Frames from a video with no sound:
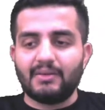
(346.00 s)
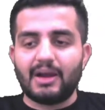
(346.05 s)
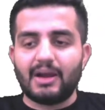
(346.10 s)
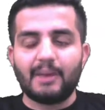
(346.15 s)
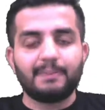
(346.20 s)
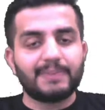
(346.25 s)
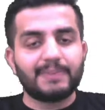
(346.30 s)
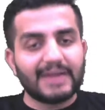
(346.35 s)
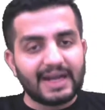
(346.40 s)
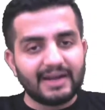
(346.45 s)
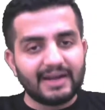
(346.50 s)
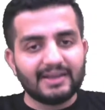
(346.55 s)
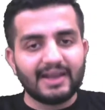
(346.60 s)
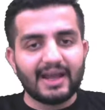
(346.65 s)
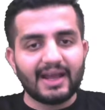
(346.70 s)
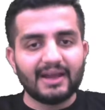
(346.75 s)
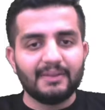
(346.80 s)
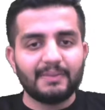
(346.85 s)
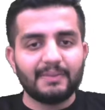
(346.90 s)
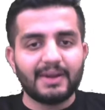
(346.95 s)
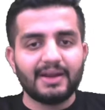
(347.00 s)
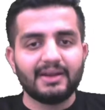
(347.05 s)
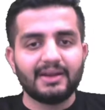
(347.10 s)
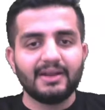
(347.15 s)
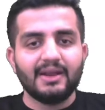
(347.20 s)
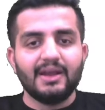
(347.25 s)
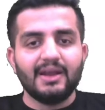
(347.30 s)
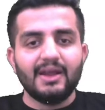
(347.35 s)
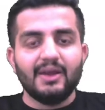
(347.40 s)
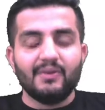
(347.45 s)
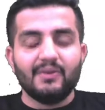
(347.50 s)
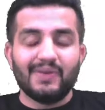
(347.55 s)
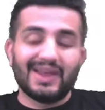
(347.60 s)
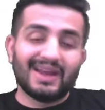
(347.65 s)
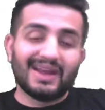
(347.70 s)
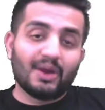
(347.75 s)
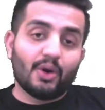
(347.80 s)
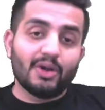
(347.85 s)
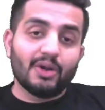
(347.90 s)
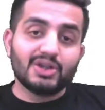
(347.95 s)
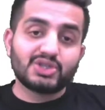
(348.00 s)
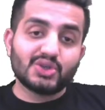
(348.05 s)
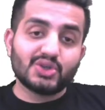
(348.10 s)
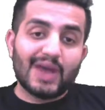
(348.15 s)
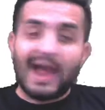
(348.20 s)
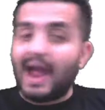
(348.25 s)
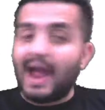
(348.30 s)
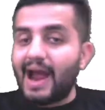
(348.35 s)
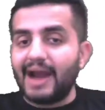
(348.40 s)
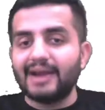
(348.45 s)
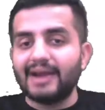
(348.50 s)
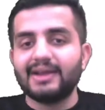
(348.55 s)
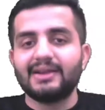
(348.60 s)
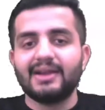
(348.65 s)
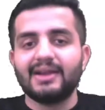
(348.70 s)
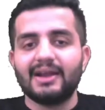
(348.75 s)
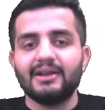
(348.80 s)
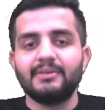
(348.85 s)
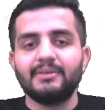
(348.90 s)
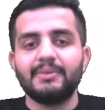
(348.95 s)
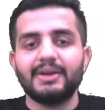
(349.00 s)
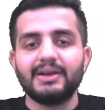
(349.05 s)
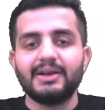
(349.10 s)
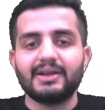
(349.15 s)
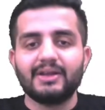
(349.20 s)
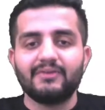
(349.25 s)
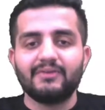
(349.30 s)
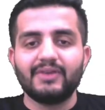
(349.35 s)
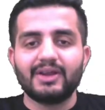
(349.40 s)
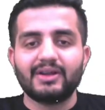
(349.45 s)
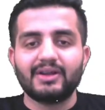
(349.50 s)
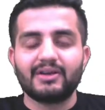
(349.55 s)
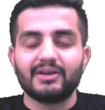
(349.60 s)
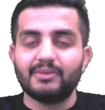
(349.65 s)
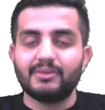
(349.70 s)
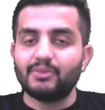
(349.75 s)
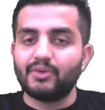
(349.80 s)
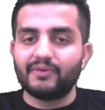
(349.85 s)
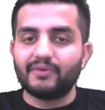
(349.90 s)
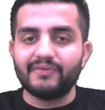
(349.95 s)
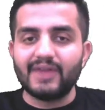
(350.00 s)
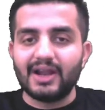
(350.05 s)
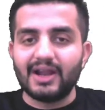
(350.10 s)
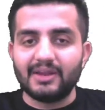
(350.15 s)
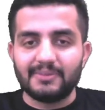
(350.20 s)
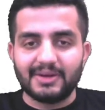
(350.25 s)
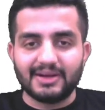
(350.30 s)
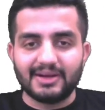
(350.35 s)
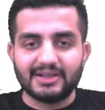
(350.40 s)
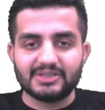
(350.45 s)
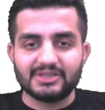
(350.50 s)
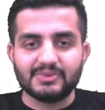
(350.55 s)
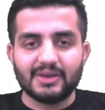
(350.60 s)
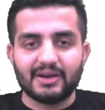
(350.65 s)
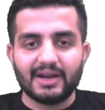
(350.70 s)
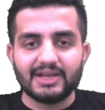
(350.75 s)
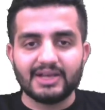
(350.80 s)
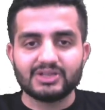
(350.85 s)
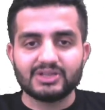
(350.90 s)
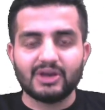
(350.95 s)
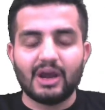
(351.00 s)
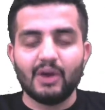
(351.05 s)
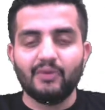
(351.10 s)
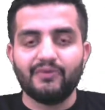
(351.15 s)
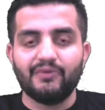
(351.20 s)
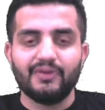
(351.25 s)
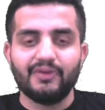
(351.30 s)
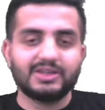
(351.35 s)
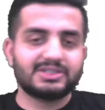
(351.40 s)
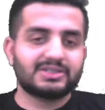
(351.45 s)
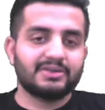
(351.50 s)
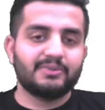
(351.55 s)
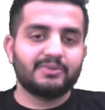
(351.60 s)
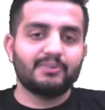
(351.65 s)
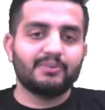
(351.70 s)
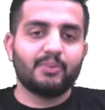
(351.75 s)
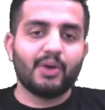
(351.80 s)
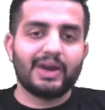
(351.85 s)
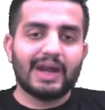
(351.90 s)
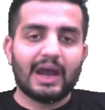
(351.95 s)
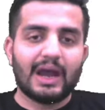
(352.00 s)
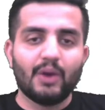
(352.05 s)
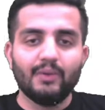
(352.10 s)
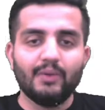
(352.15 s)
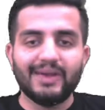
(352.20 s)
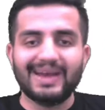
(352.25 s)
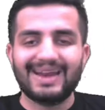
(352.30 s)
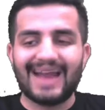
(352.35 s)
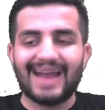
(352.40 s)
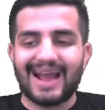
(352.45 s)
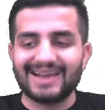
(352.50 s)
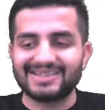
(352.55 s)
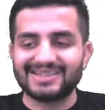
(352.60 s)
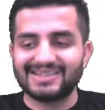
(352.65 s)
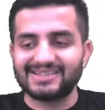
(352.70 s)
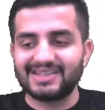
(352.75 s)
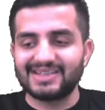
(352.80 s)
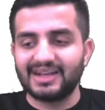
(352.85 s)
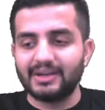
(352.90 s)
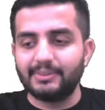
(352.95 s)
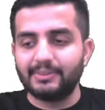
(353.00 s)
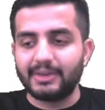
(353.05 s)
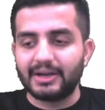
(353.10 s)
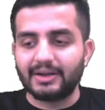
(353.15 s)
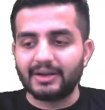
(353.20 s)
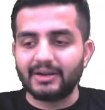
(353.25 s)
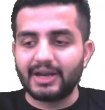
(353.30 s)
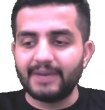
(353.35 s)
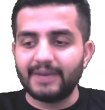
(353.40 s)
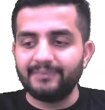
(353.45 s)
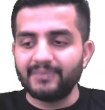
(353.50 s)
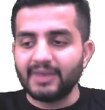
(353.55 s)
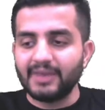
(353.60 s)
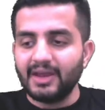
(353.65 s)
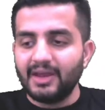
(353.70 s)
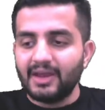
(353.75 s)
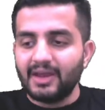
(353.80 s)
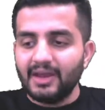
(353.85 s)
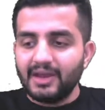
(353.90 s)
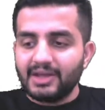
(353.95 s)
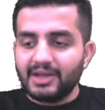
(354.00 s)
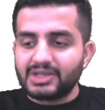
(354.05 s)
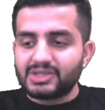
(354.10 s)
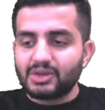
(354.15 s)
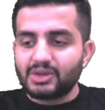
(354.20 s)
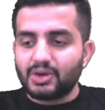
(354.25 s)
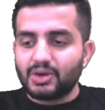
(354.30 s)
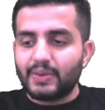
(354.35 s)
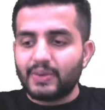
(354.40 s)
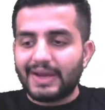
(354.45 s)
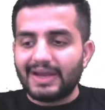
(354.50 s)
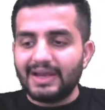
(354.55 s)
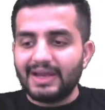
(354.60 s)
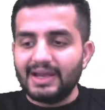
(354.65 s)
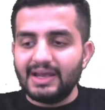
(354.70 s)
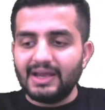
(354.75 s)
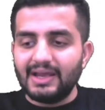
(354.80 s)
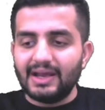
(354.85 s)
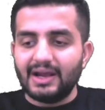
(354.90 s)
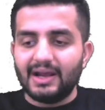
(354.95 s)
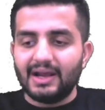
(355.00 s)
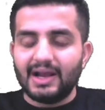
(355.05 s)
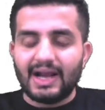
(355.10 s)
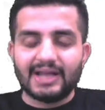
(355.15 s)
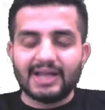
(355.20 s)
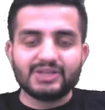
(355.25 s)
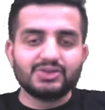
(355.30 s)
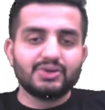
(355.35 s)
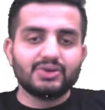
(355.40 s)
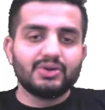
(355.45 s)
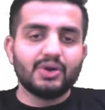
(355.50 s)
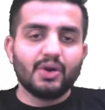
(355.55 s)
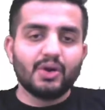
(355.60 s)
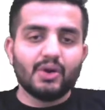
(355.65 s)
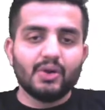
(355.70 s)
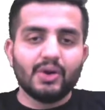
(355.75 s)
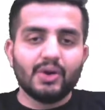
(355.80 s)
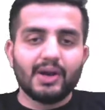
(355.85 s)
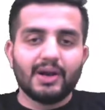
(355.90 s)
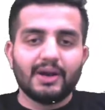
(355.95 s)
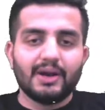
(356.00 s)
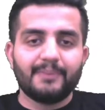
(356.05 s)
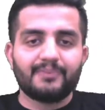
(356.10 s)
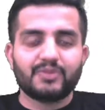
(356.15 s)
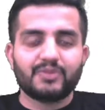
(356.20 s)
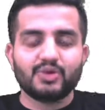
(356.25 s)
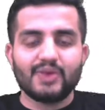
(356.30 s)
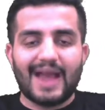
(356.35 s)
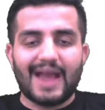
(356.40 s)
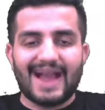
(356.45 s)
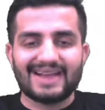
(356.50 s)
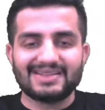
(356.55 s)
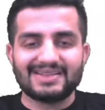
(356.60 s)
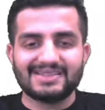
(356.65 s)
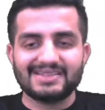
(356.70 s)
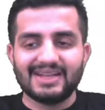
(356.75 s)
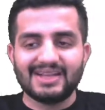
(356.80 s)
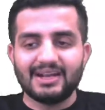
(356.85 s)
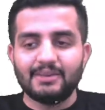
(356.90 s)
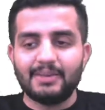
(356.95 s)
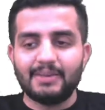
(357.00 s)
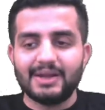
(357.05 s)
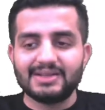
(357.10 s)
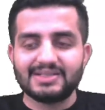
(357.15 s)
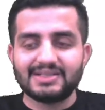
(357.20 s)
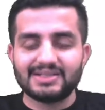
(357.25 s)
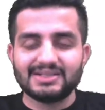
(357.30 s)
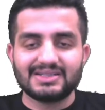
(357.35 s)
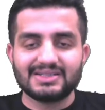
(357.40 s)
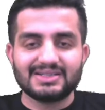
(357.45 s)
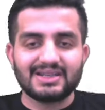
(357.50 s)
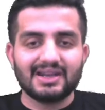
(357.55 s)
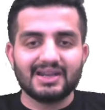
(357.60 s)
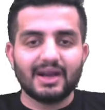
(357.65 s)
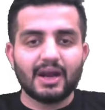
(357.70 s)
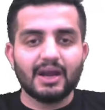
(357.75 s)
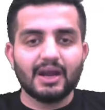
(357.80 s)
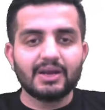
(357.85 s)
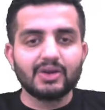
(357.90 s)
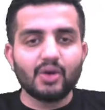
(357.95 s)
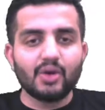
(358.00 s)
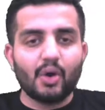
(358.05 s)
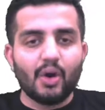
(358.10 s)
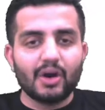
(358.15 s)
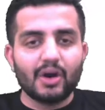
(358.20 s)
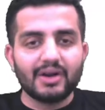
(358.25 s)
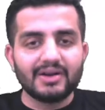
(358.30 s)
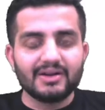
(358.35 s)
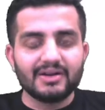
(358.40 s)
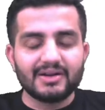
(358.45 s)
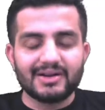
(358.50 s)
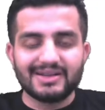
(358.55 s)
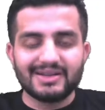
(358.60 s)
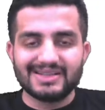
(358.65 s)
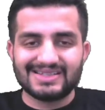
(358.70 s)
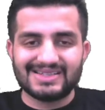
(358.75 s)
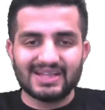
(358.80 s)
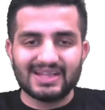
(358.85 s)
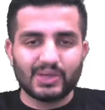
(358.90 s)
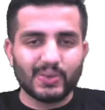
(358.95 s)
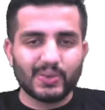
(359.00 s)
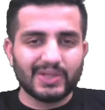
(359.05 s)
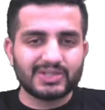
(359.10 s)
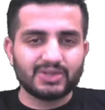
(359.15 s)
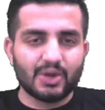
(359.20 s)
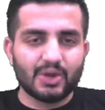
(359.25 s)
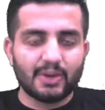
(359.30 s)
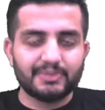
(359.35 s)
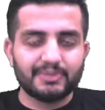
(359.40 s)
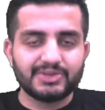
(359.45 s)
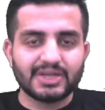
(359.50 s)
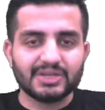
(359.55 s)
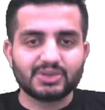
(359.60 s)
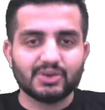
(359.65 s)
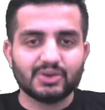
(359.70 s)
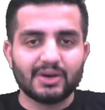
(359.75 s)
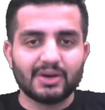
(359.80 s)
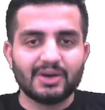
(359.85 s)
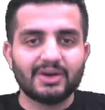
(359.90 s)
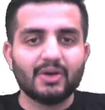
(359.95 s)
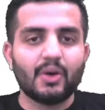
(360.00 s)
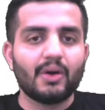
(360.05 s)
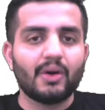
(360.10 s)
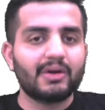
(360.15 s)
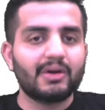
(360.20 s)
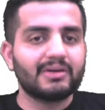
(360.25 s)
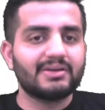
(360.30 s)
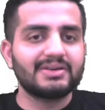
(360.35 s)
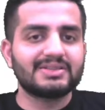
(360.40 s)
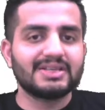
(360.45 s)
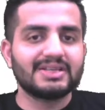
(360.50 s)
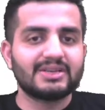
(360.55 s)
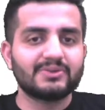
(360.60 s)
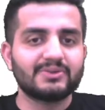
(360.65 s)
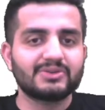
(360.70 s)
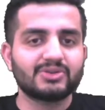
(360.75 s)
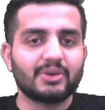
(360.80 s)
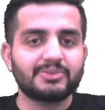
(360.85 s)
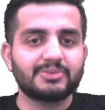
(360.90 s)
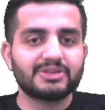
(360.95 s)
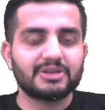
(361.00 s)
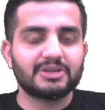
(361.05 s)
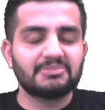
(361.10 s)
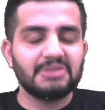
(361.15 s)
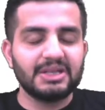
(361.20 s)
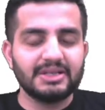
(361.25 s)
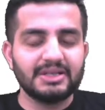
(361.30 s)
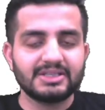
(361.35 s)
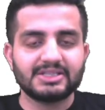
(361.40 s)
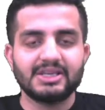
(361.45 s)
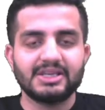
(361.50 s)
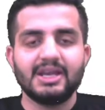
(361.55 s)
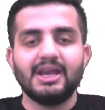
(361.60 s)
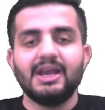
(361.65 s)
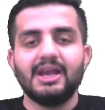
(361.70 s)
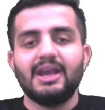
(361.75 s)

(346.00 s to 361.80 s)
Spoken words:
update the element. We can also add an element and we can remove the element as well, right? So how, first point, how we can access the element, right? So quickly, as you know, to access the element, since it's an unordered sequence object, so unordered sequence object means